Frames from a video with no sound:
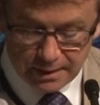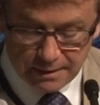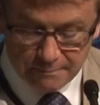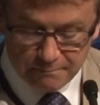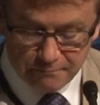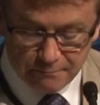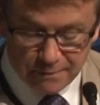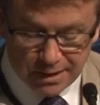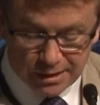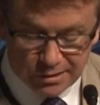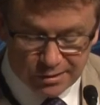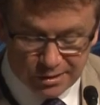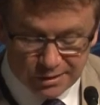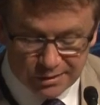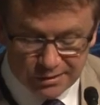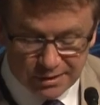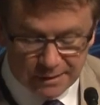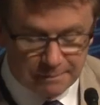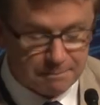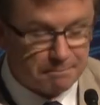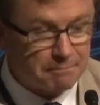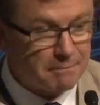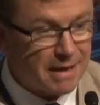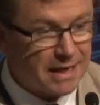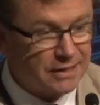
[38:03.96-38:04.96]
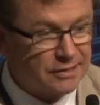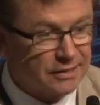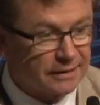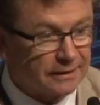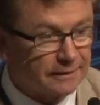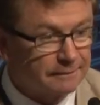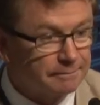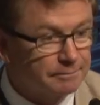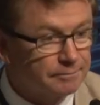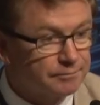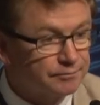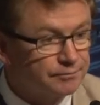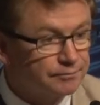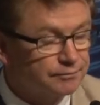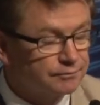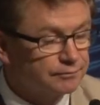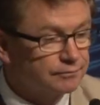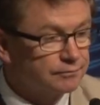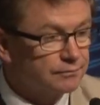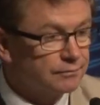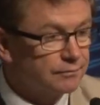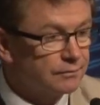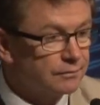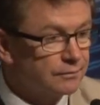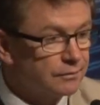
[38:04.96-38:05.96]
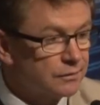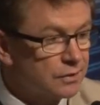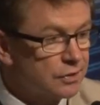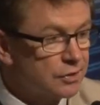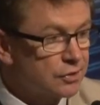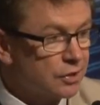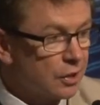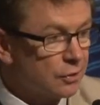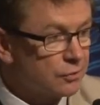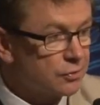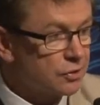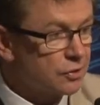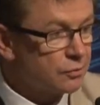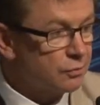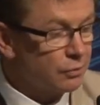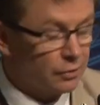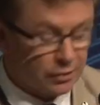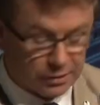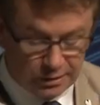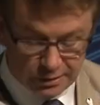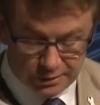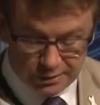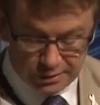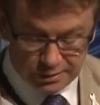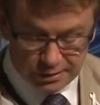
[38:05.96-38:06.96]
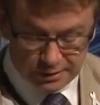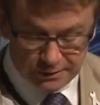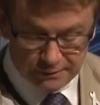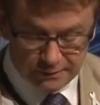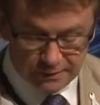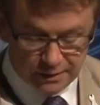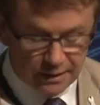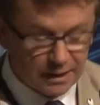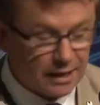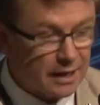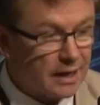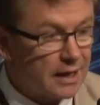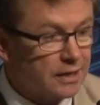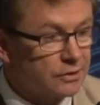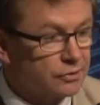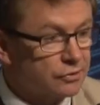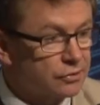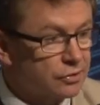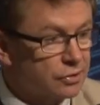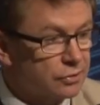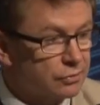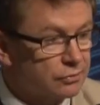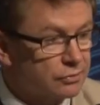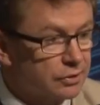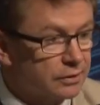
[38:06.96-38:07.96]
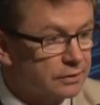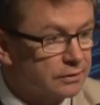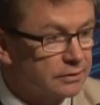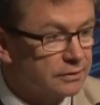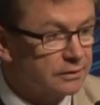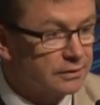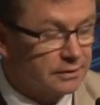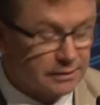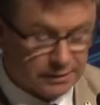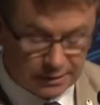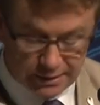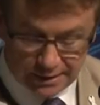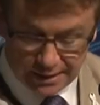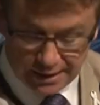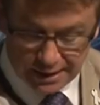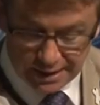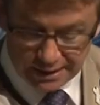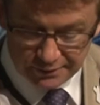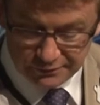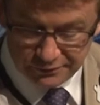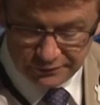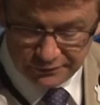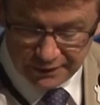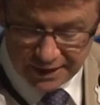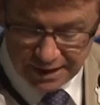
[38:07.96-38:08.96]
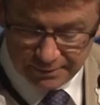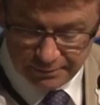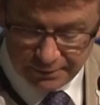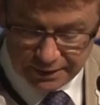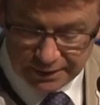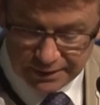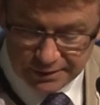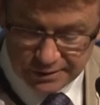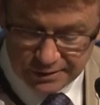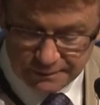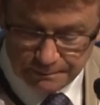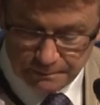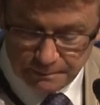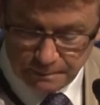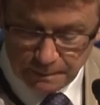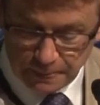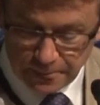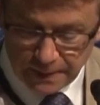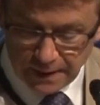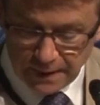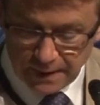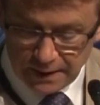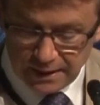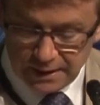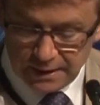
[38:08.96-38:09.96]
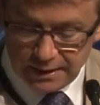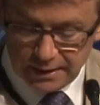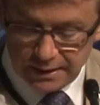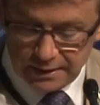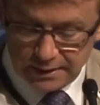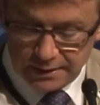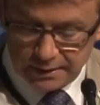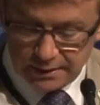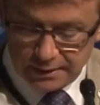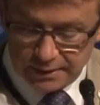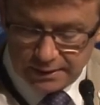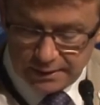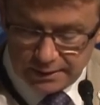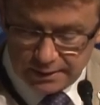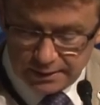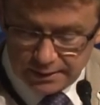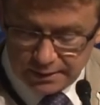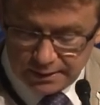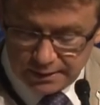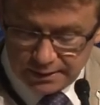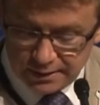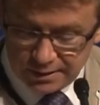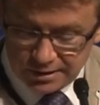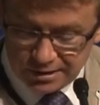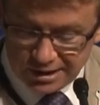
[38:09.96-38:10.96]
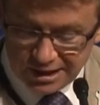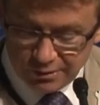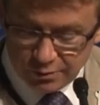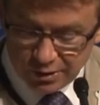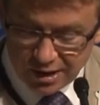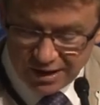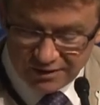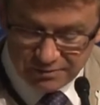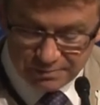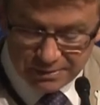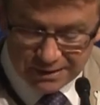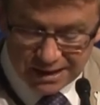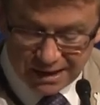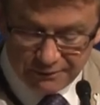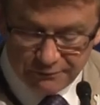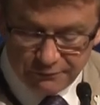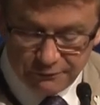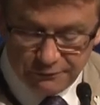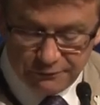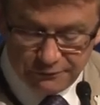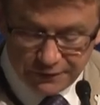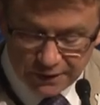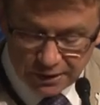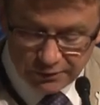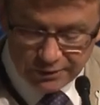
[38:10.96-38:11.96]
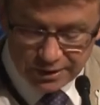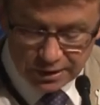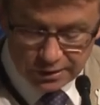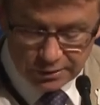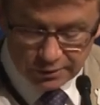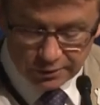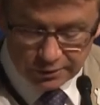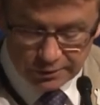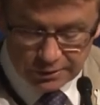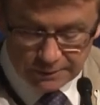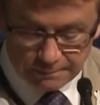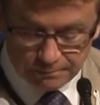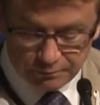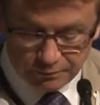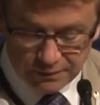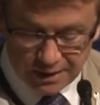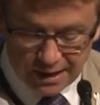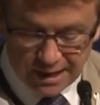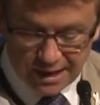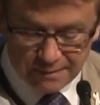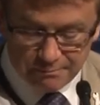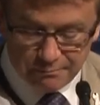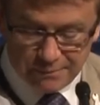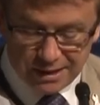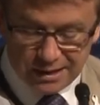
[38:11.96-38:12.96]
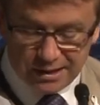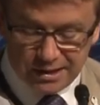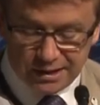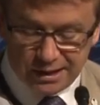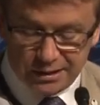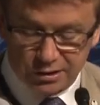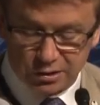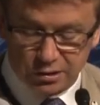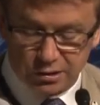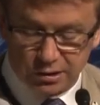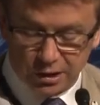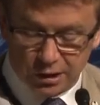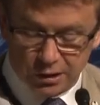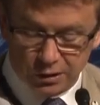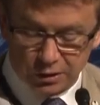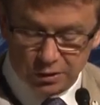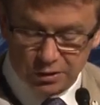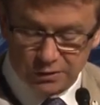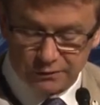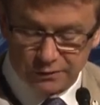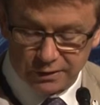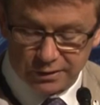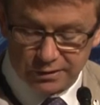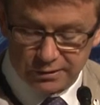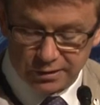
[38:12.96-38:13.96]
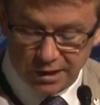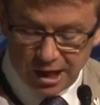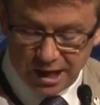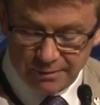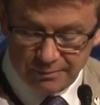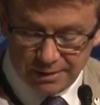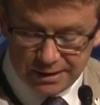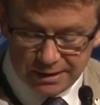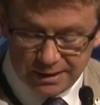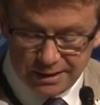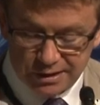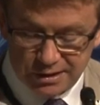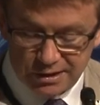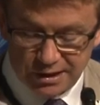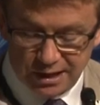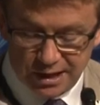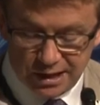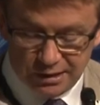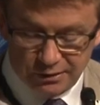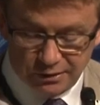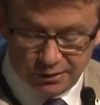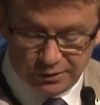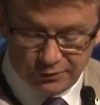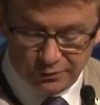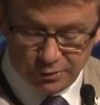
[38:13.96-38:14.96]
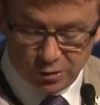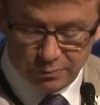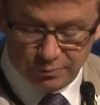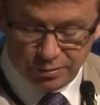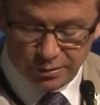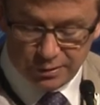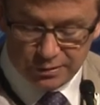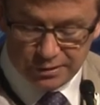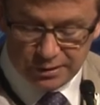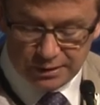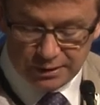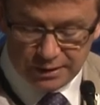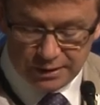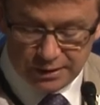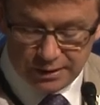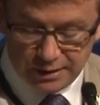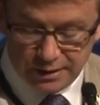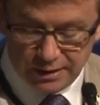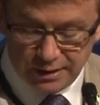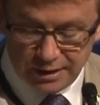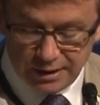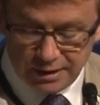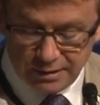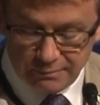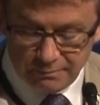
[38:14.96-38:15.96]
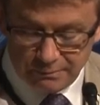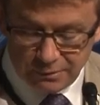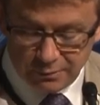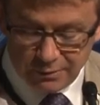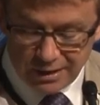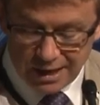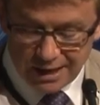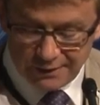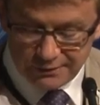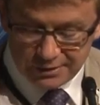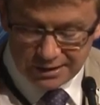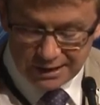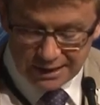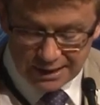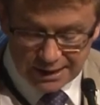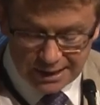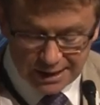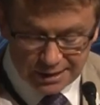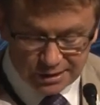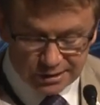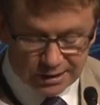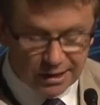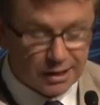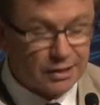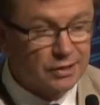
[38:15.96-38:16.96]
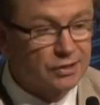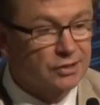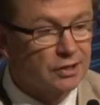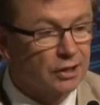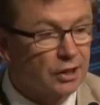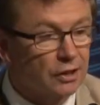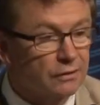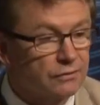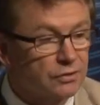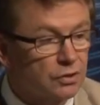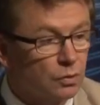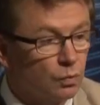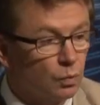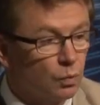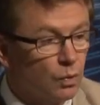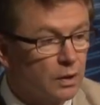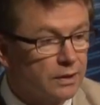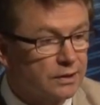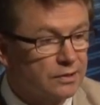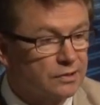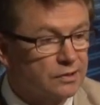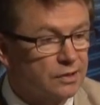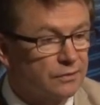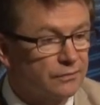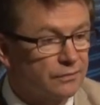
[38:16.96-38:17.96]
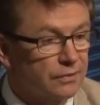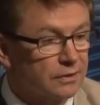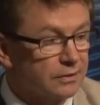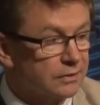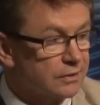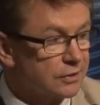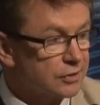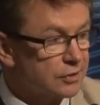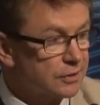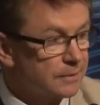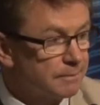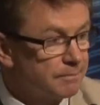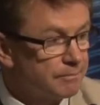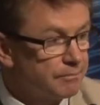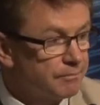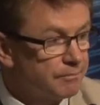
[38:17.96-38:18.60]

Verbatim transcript: Measures that matter to social workers and children and families. CWF become very good at meeting its goals for timeliness and throughput, but we have to ask ourselves what difference